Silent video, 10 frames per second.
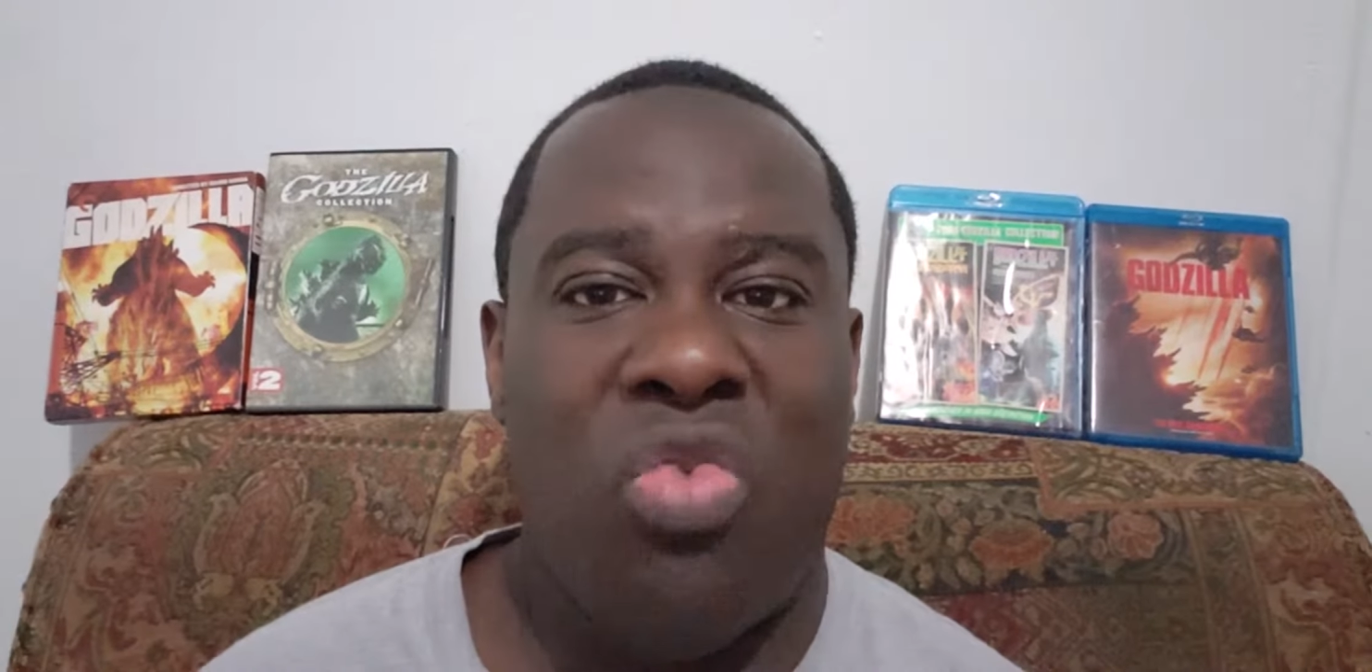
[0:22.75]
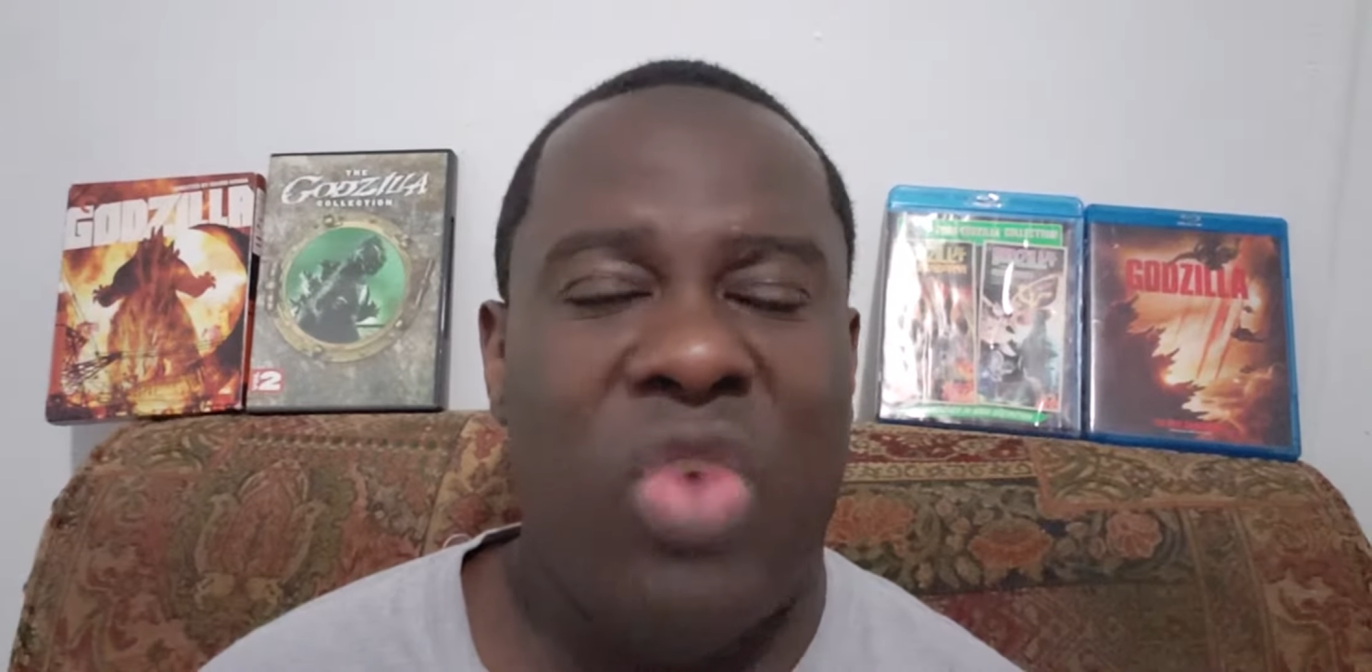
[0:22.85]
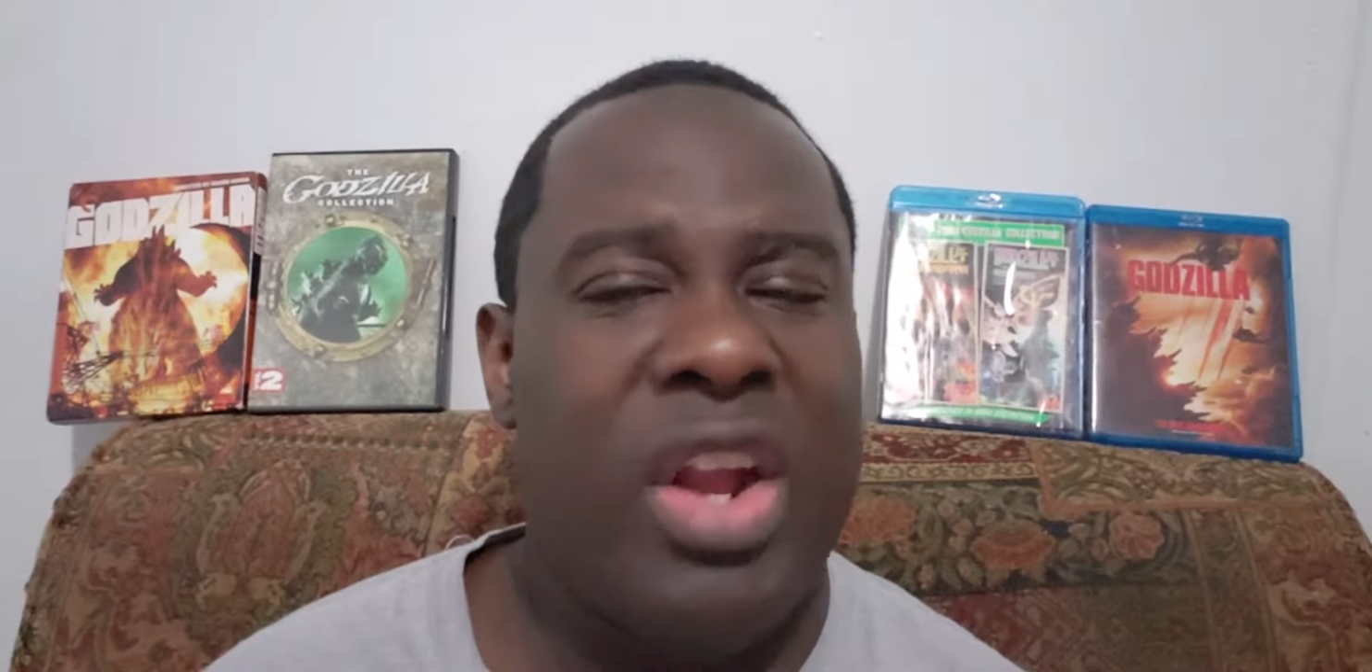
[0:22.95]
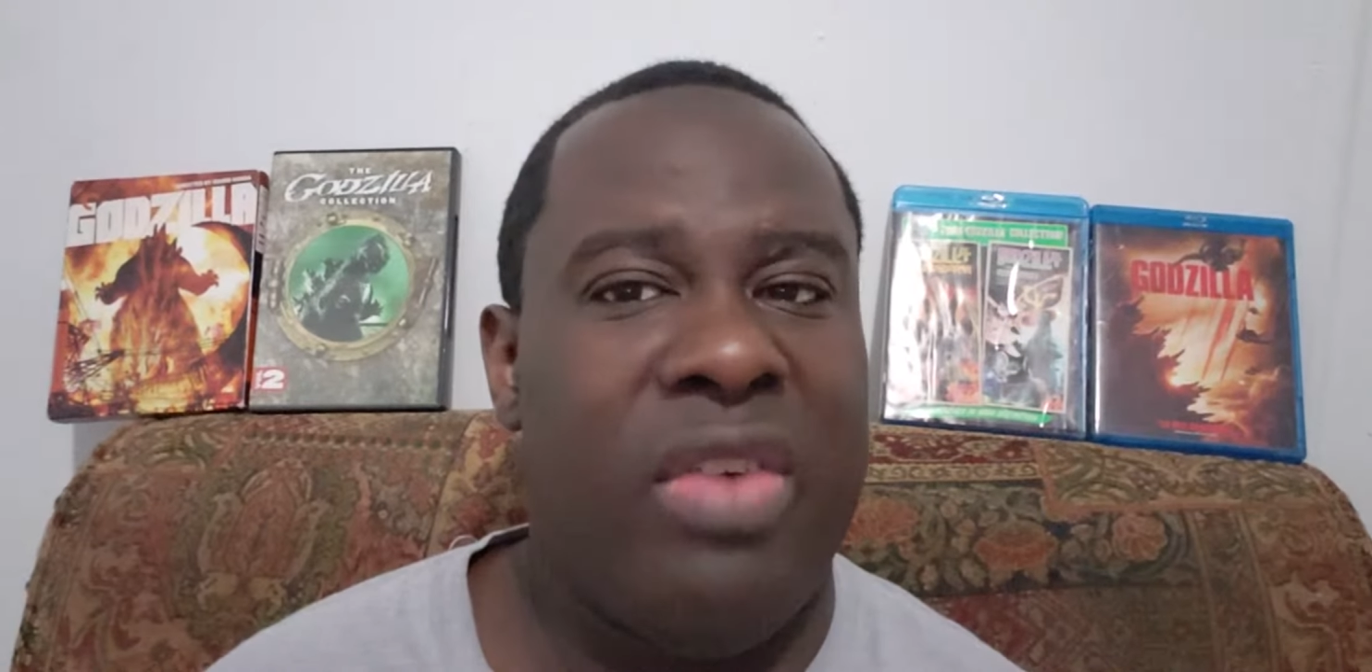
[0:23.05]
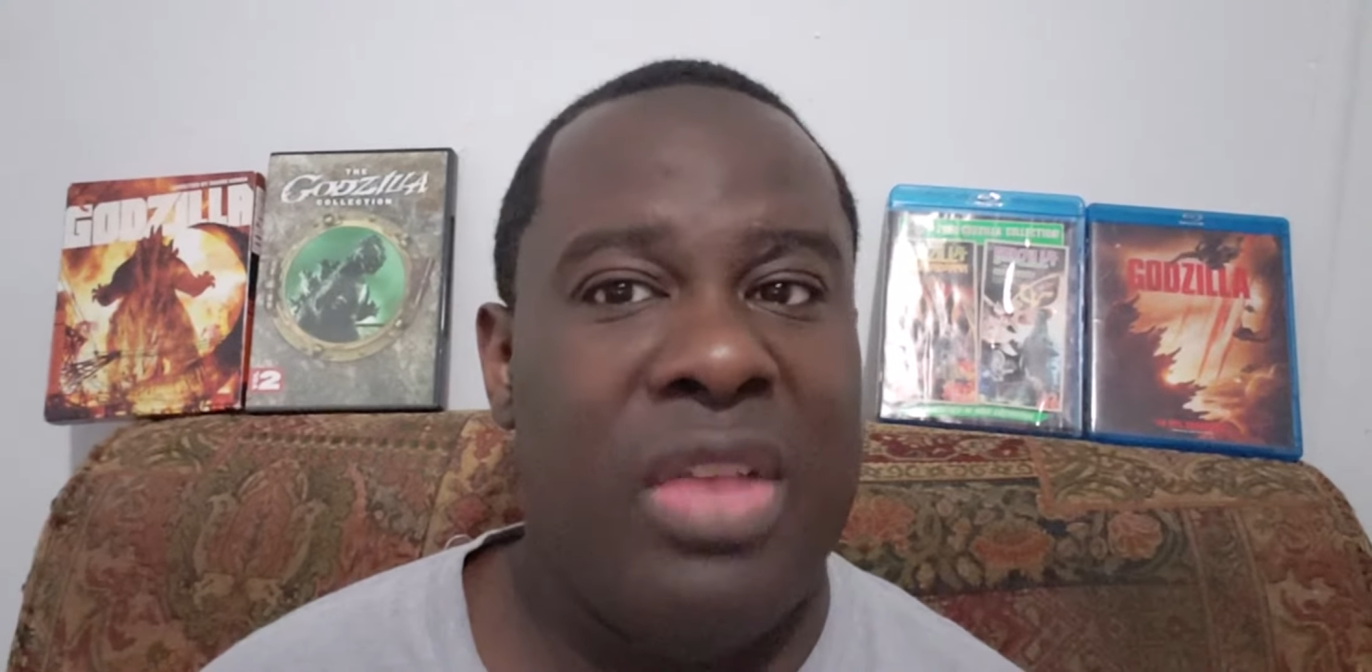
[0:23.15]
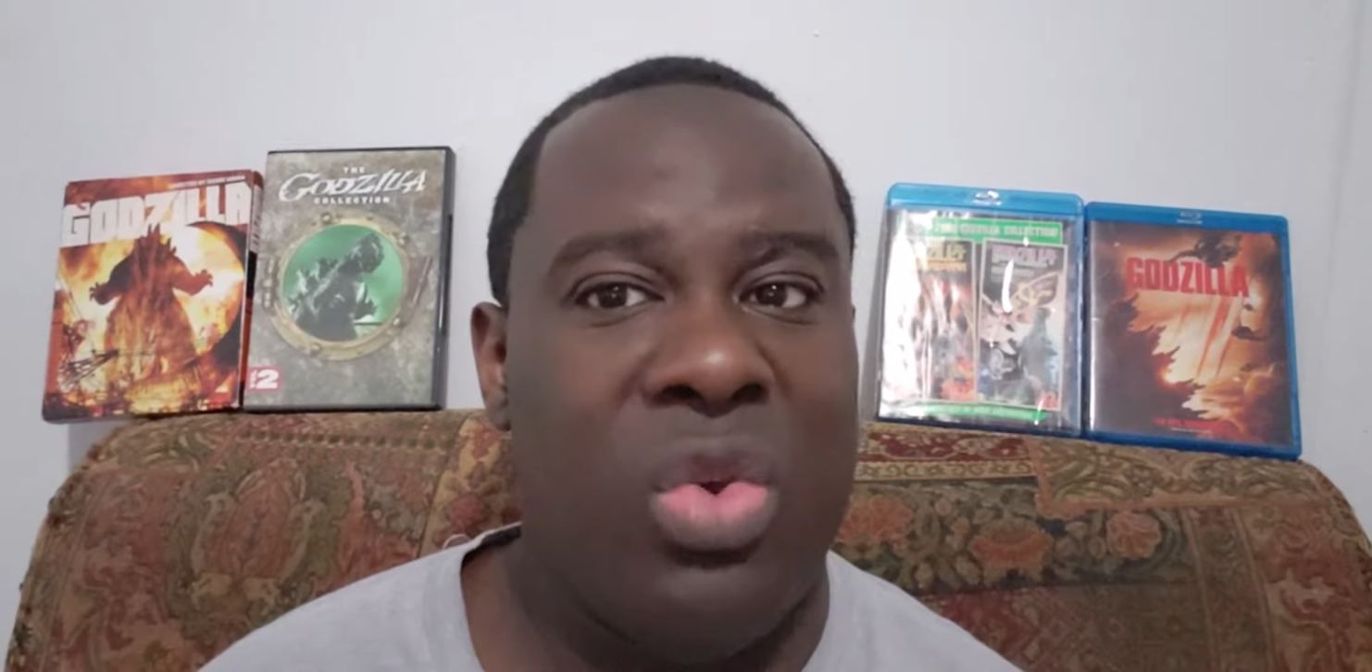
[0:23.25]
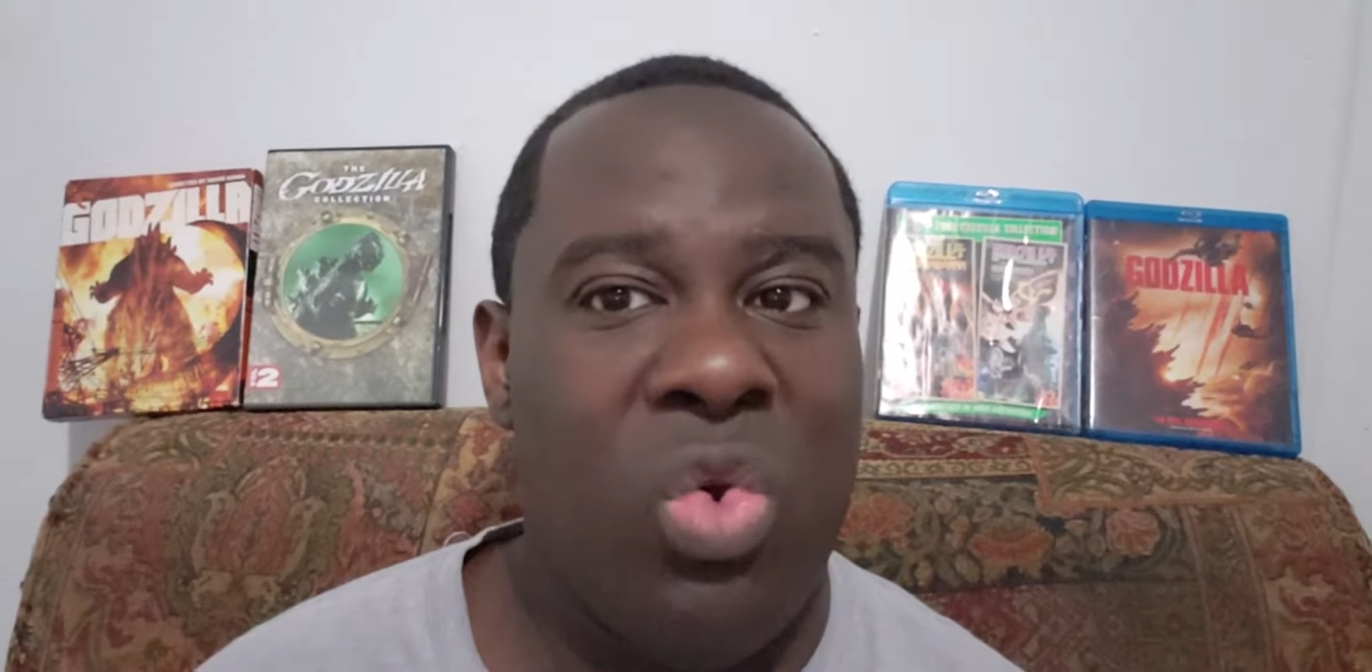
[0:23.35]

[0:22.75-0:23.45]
right around